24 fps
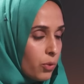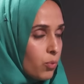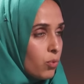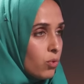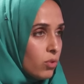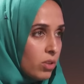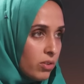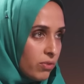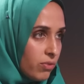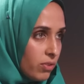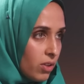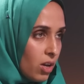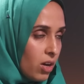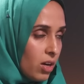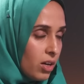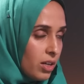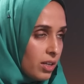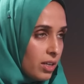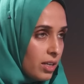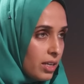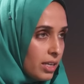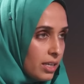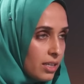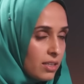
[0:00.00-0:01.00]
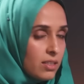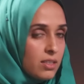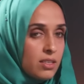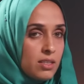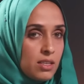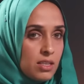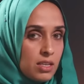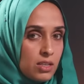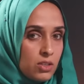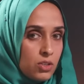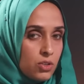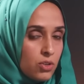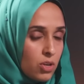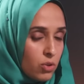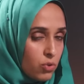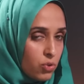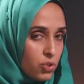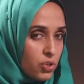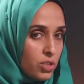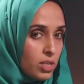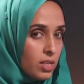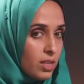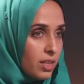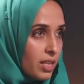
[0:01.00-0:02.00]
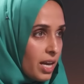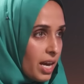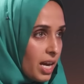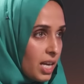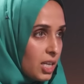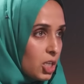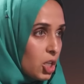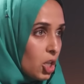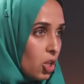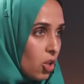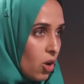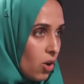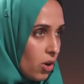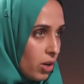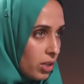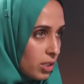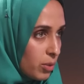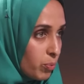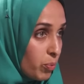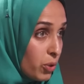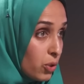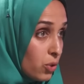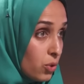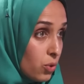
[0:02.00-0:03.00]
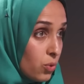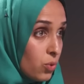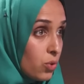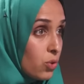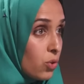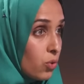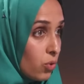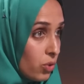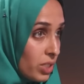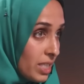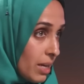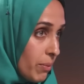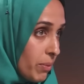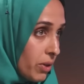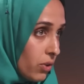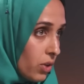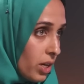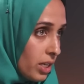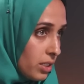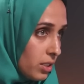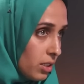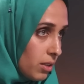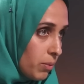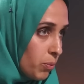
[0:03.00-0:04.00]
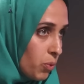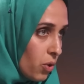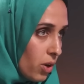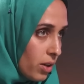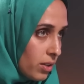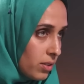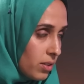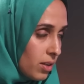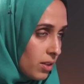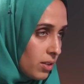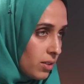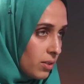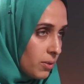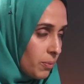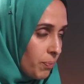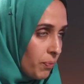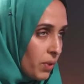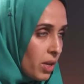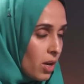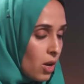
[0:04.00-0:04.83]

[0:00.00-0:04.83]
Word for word: the rule of law is this notion that law is produced through a democratic process.